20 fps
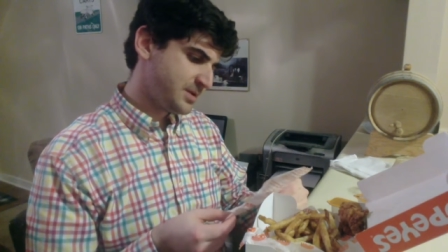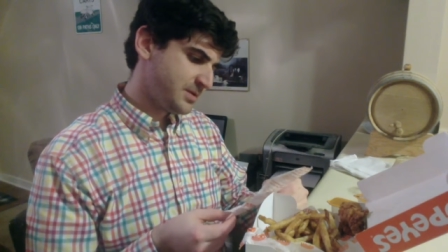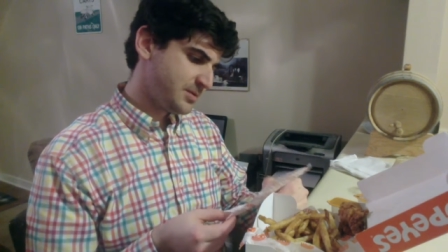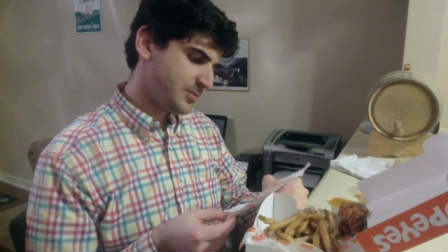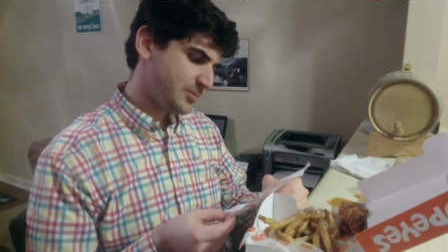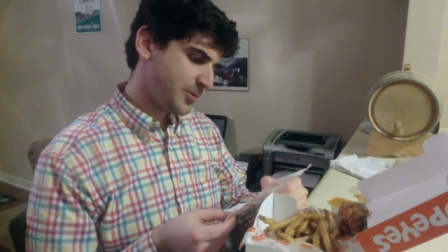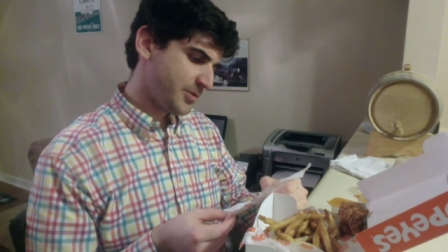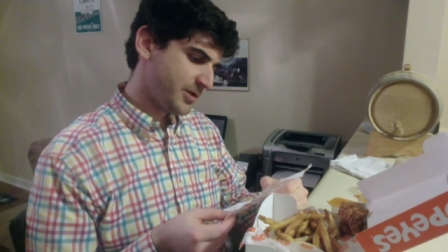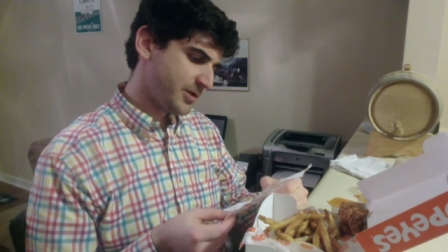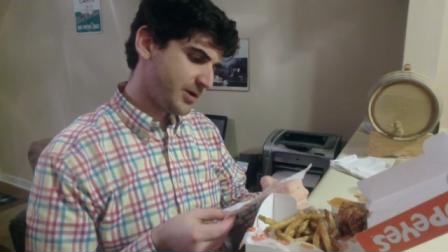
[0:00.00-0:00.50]

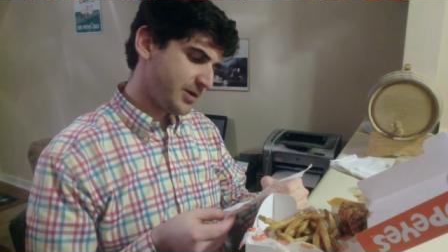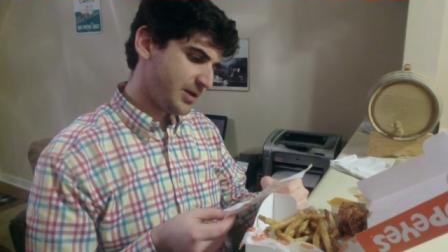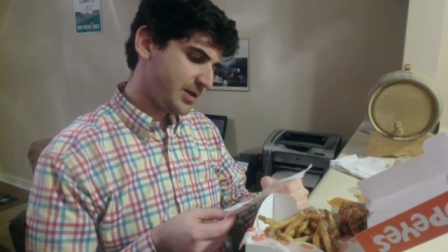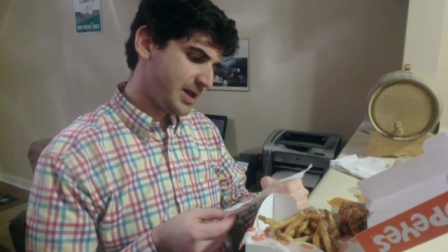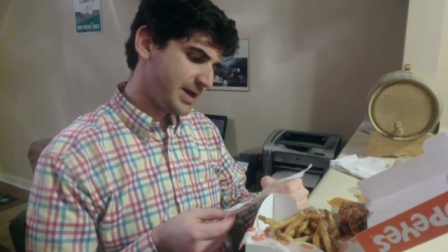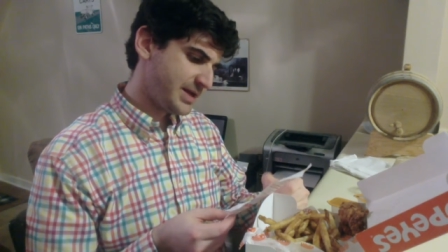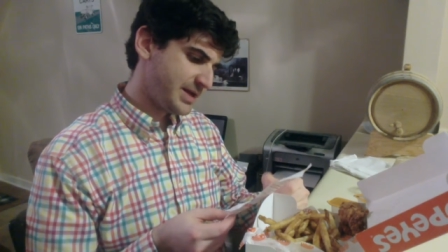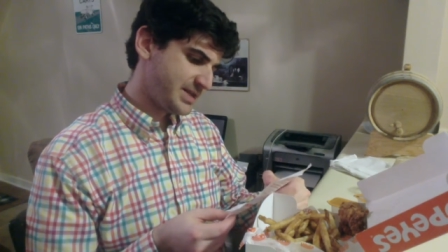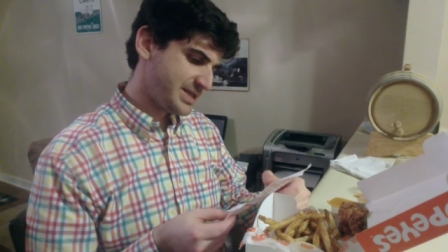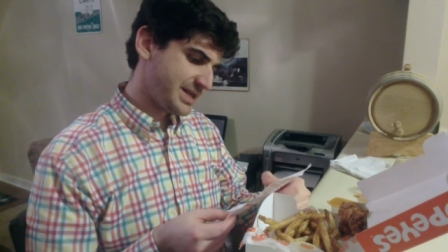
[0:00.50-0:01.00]
North
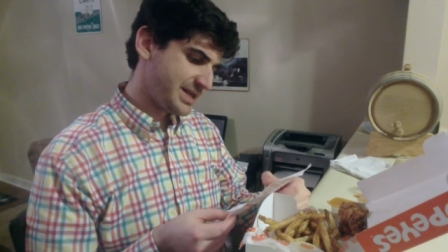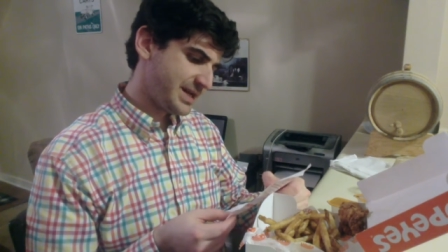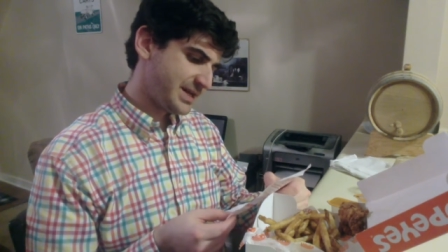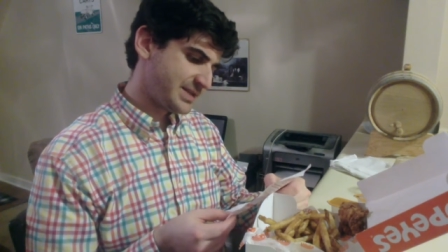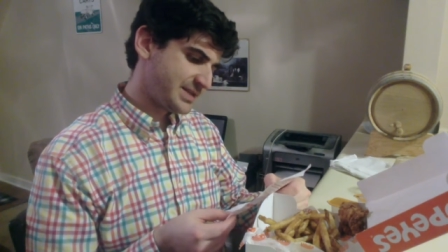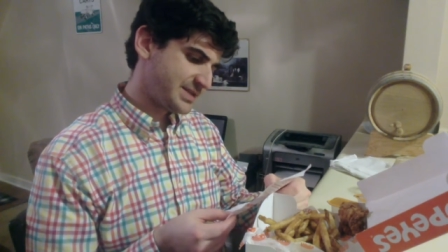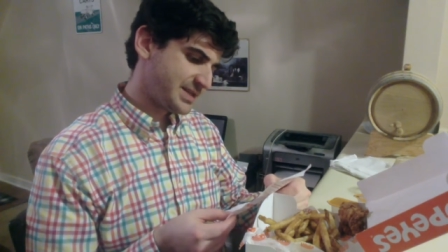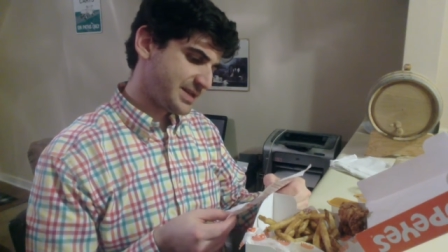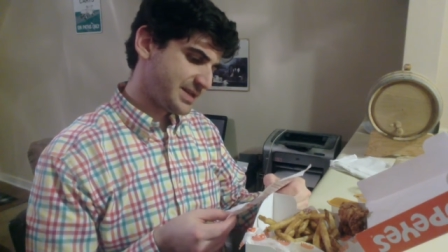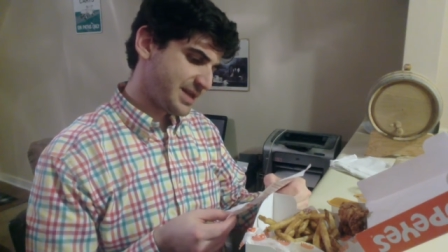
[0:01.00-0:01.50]
Carolina
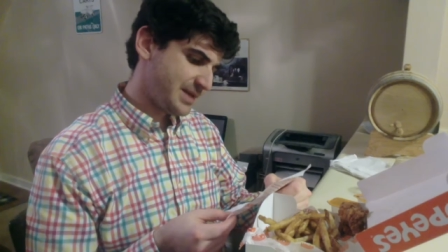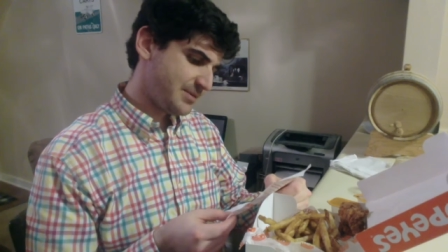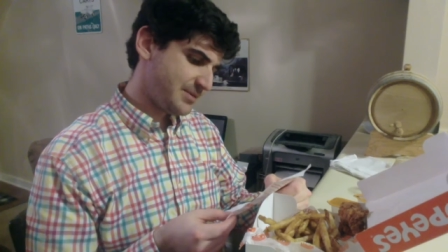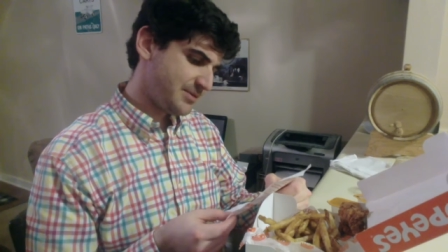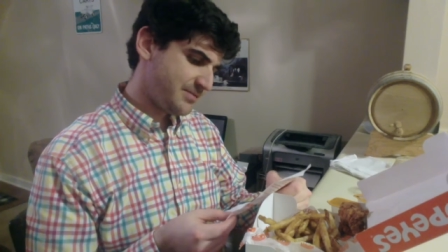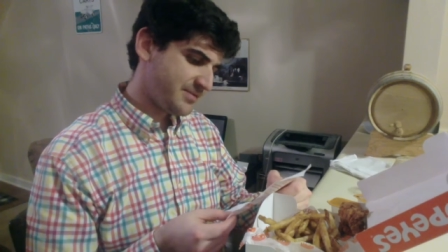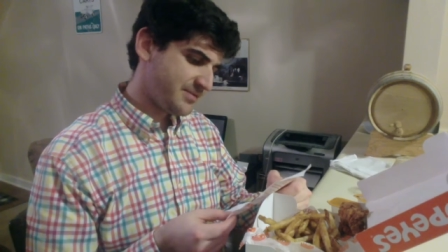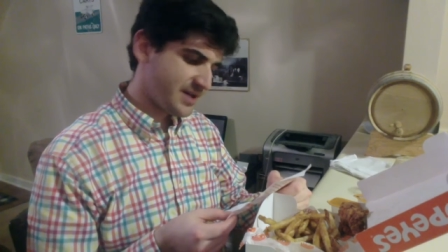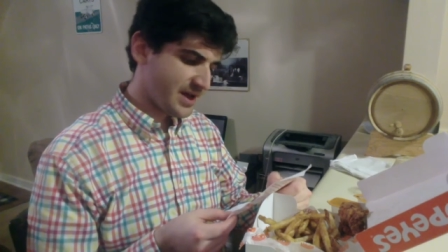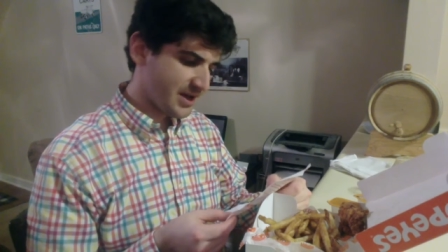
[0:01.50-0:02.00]
tax that came to
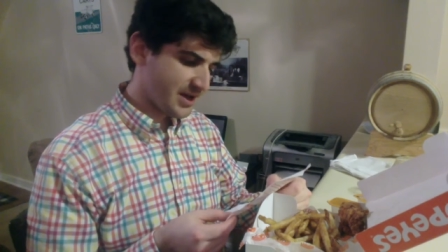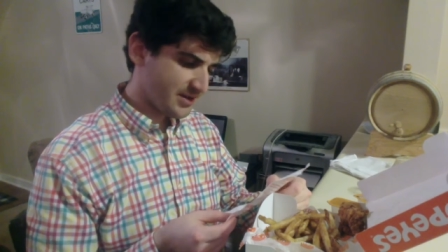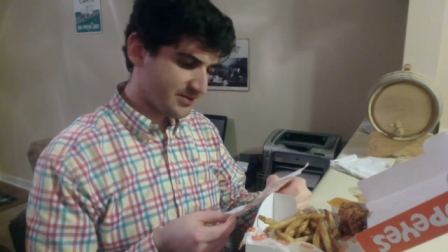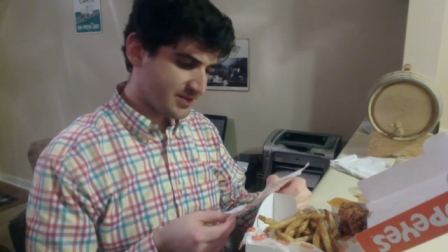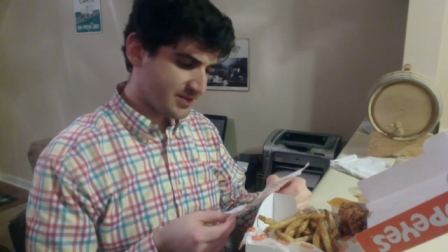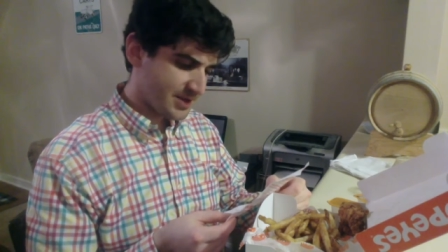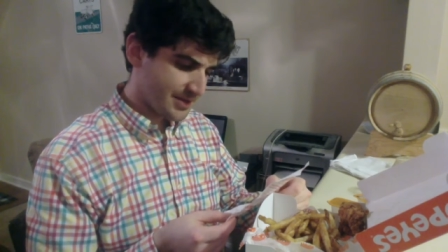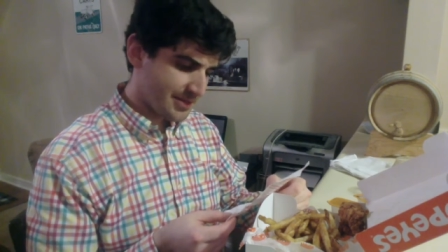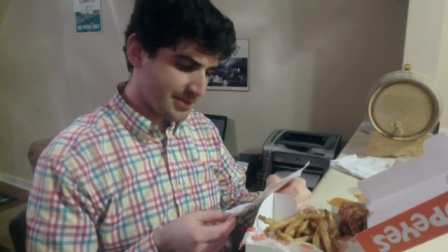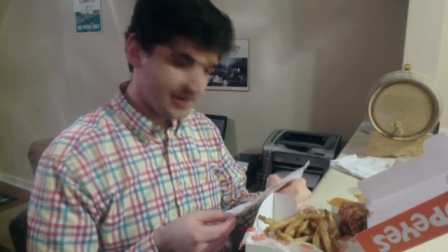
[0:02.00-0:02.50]
five
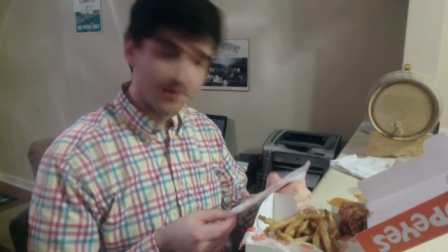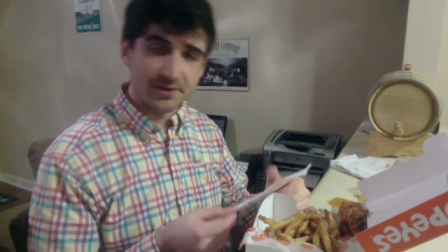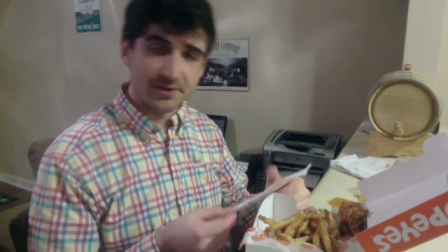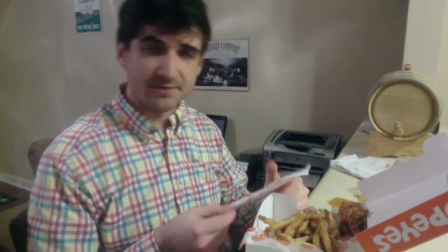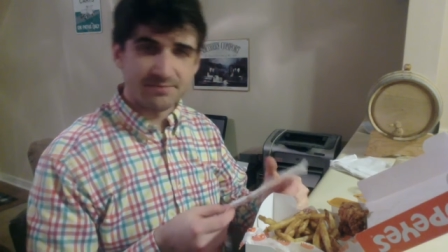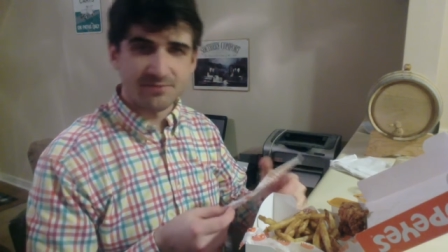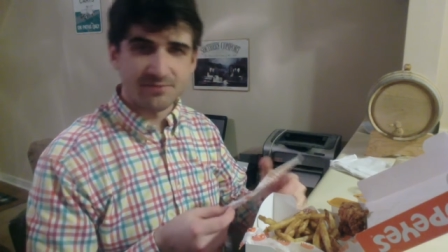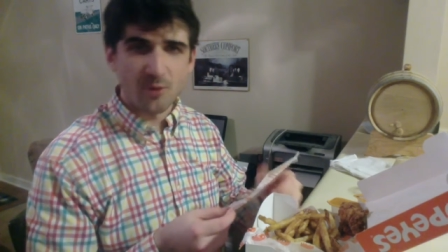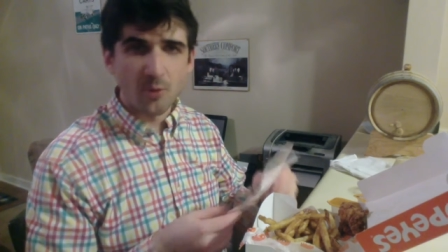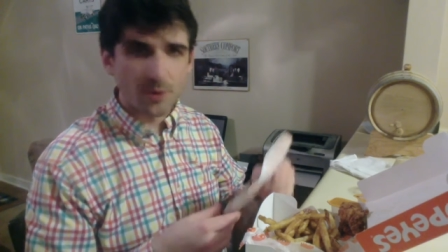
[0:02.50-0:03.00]
thirty four.